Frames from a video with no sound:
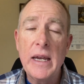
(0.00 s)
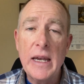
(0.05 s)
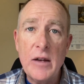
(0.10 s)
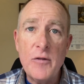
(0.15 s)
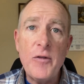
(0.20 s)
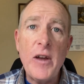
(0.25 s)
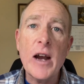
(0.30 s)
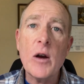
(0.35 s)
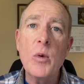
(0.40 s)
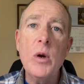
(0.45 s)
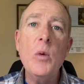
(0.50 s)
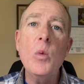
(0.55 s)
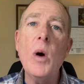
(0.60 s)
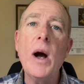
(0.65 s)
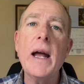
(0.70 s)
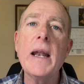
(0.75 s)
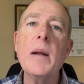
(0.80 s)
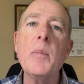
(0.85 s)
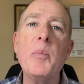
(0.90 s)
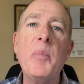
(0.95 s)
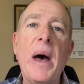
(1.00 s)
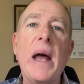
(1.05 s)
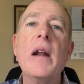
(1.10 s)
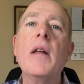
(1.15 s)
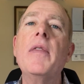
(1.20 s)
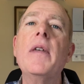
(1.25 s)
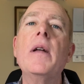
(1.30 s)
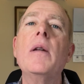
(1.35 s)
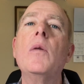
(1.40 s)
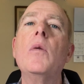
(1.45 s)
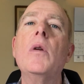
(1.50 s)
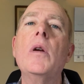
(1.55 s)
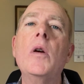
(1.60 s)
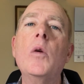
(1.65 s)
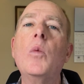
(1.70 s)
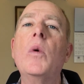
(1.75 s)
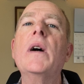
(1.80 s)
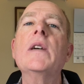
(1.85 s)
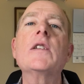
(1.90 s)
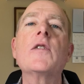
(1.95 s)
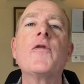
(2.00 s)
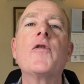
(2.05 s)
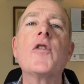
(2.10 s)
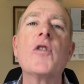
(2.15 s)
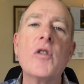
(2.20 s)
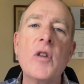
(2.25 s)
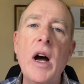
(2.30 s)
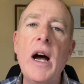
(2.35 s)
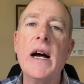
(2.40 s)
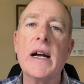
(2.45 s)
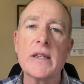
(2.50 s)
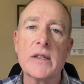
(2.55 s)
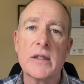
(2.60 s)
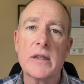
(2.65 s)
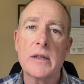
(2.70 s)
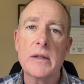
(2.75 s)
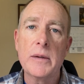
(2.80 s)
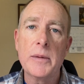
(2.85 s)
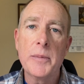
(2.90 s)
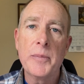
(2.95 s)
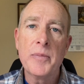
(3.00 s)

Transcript: In fact, we want it better than it was for us.